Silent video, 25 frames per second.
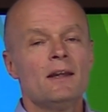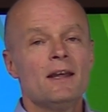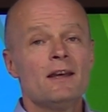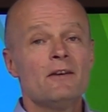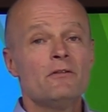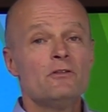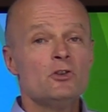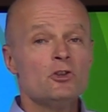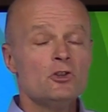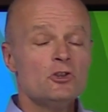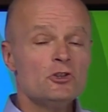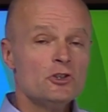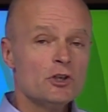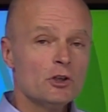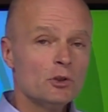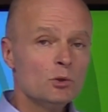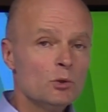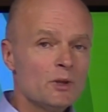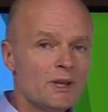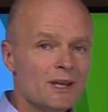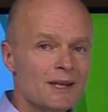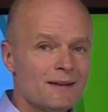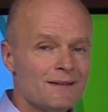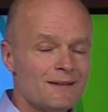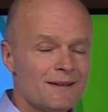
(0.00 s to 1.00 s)
if you
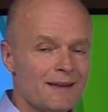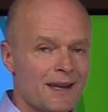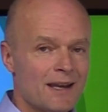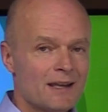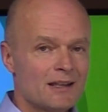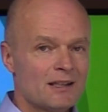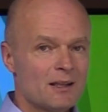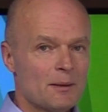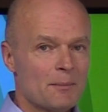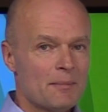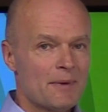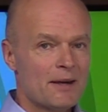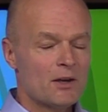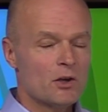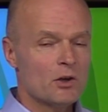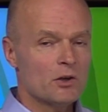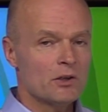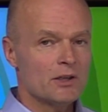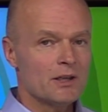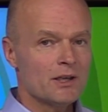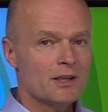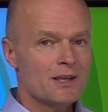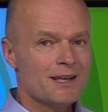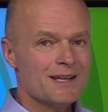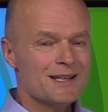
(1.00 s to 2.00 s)
don't get the
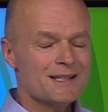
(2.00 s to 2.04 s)
antibiotic,